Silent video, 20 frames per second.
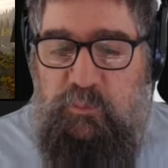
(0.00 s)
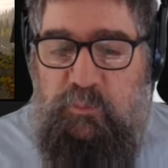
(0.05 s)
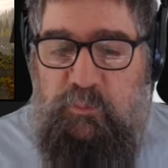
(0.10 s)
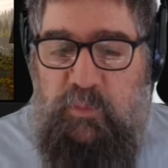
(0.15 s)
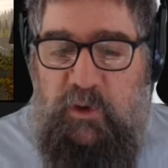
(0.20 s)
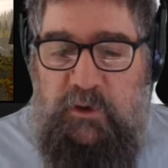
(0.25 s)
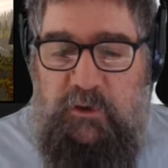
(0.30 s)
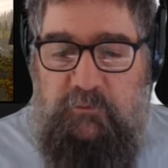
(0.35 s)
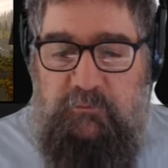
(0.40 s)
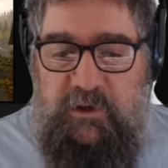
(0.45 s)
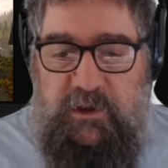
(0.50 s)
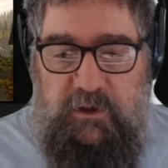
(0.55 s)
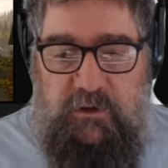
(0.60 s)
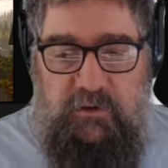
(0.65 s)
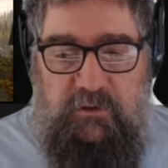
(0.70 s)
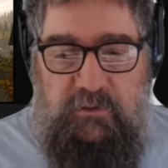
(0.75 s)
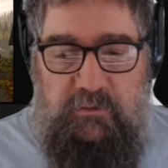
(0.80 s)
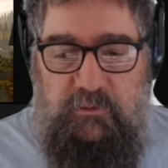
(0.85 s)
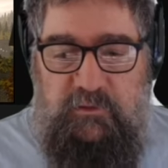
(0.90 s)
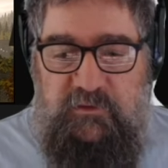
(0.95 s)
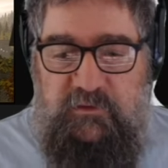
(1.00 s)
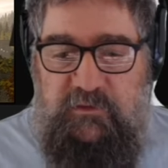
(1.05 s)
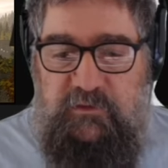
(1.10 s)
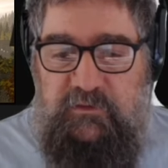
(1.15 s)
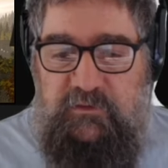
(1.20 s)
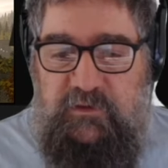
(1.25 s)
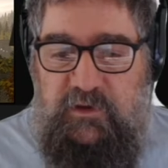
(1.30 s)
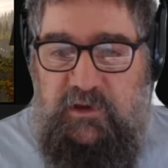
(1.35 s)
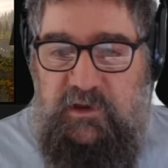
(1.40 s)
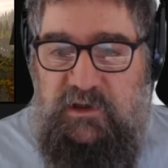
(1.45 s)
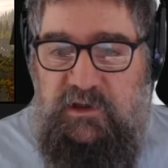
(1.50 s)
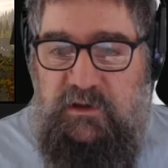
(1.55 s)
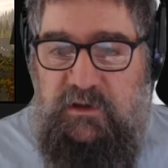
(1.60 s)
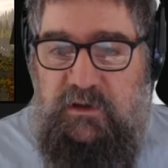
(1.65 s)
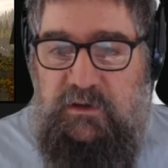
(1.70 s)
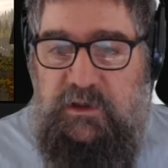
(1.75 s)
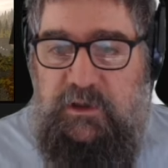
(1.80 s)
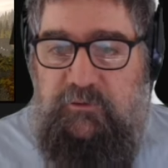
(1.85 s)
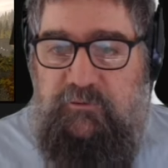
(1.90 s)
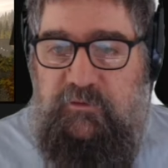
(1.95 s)
Bellerick, which is a
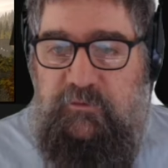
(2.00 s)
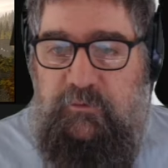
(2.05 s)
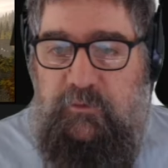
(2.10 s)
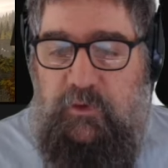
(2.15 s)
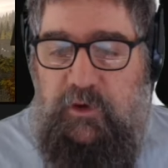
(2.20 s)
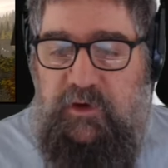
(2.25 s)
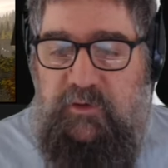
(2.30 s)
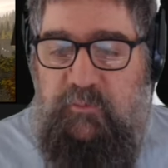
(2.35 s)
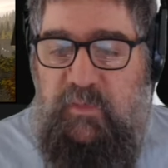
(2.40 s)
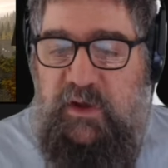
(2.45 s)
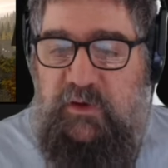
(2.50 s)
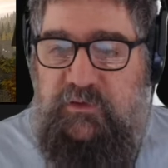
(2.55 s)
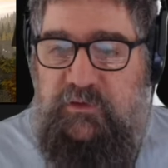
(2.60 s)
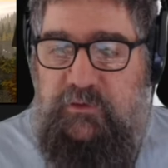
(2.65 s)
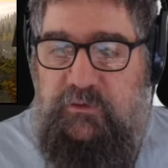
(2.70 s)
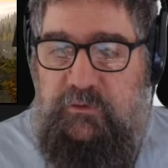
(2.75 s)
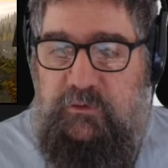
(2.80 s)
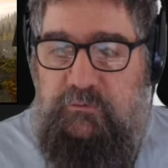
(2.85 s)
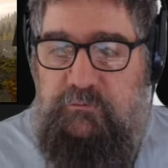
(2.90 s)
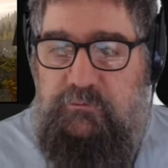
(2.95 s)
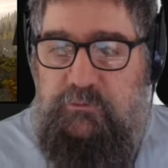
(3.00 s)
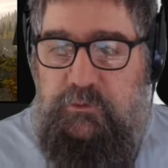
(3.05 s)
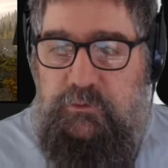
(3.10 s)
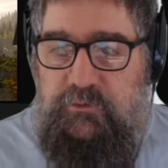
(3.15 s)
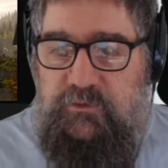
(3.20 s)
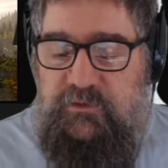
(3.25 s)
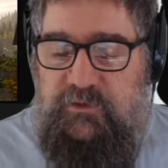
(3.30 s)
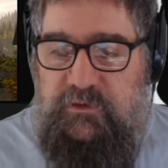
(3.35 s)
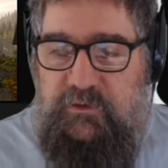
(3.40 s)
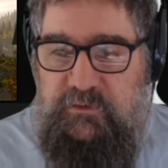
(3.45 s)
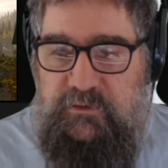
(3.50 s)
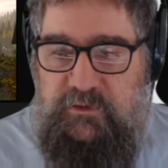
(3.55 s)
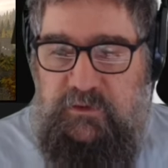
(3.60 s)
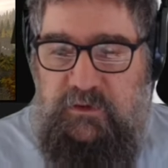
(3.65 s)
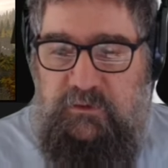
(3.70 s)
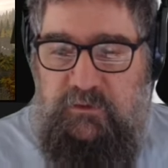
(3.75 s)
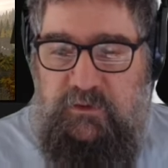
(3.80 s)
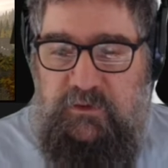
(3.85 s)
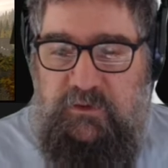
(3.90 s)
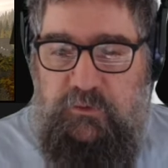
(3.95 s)
electrified mountain route
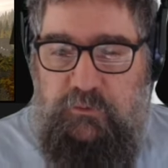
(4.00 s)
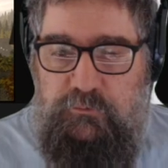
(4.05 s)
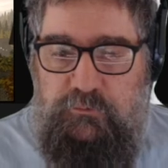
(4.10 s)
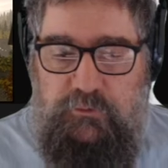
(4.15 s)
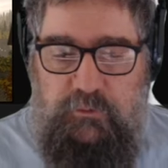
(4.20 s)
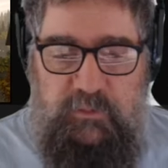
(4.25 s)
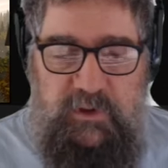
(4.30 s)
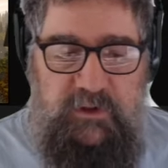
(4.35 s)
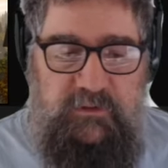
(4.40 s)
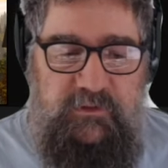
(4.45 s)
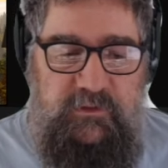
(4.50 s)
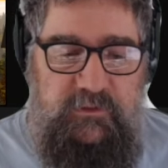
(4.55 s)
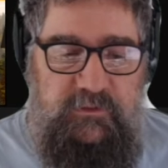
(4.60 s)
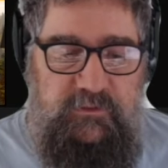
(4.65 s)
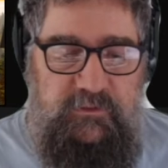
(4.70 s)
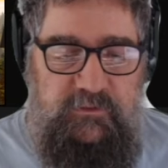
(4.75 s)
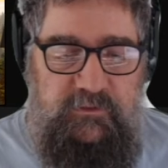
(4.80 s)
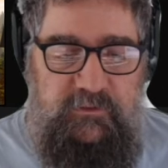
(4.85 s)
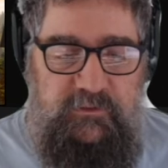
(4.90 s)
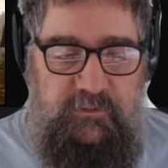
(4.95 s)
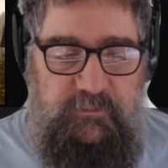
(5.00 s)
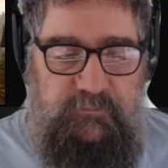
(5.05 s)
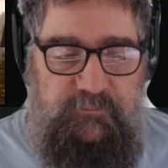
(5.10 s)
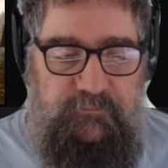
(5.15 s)
in the Ural Mountains.